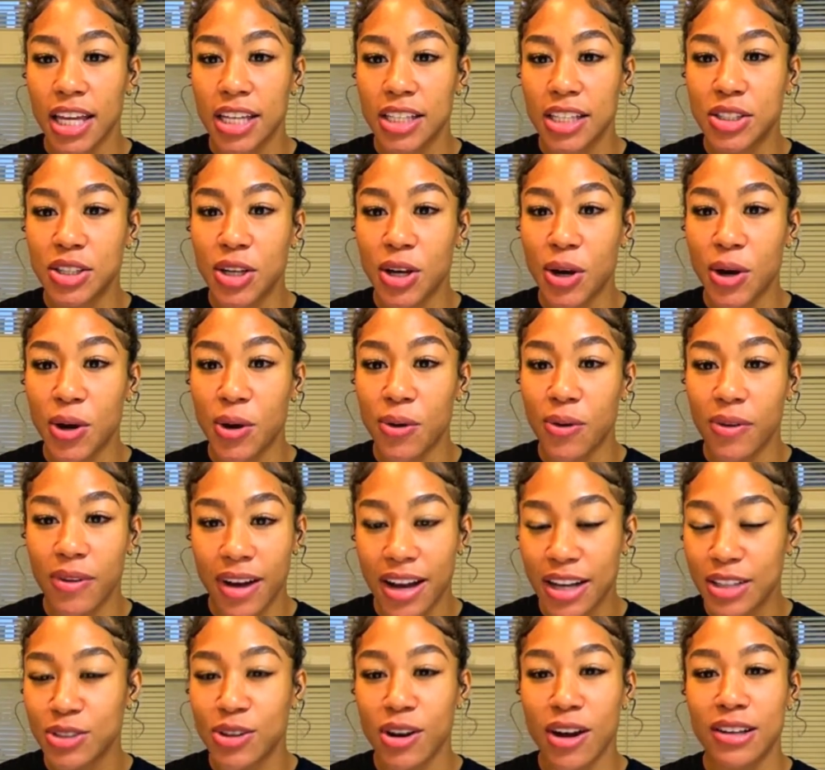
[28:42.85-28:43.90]
And so I
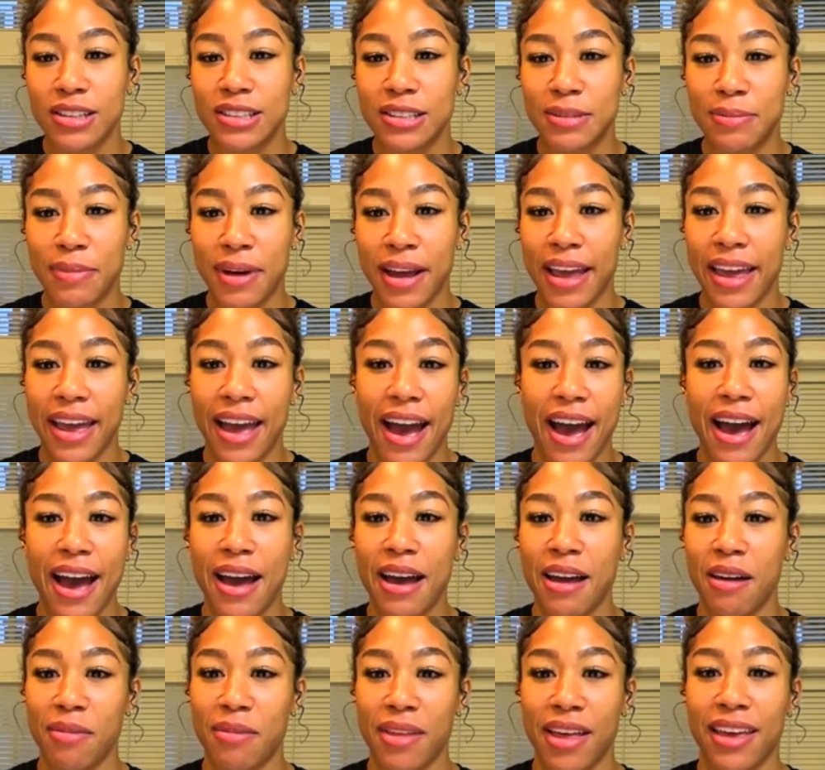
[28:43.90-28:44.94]
talked to my guy.
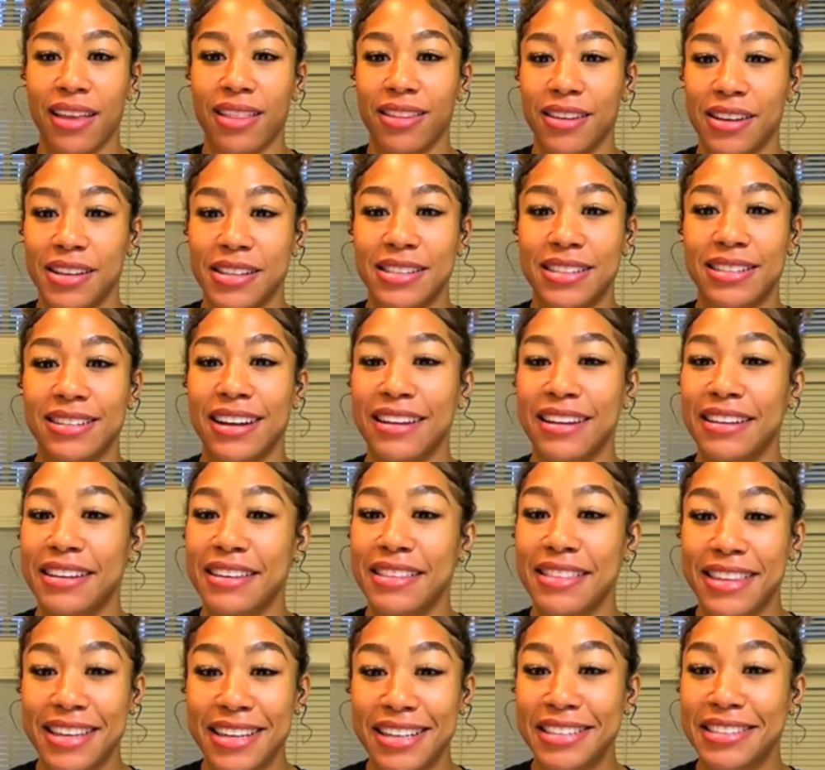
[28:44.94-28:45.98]
I'm like, listen, I need
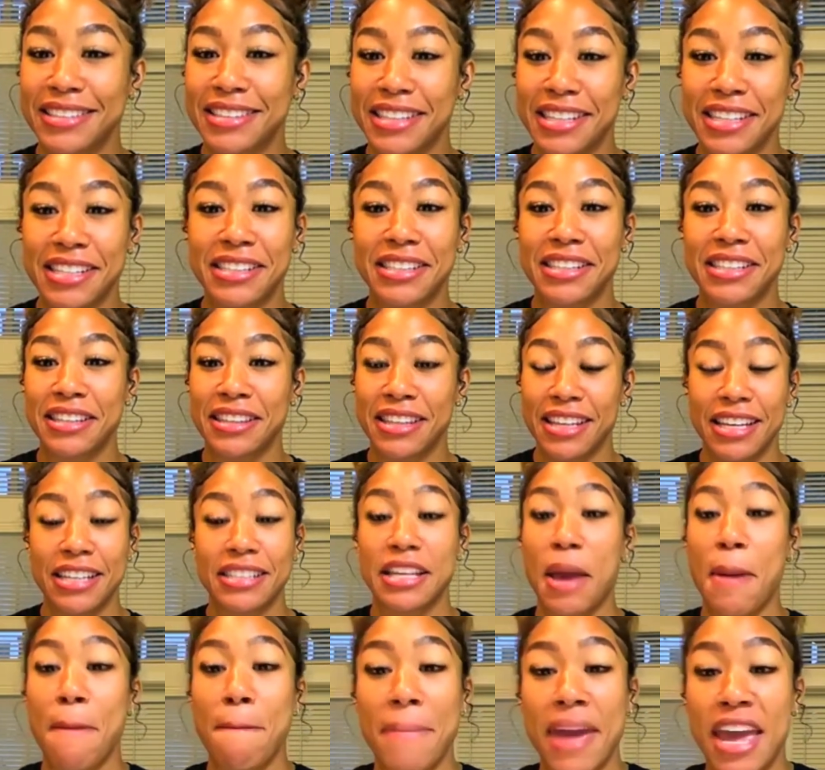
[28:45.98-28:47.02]
this, and this,
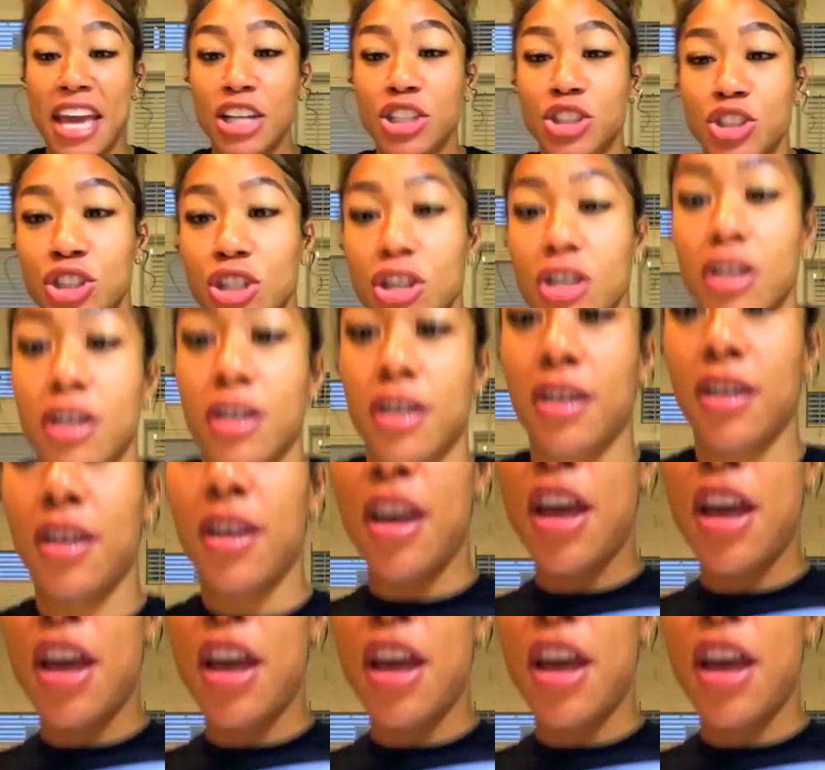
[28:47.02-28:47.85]
and make sure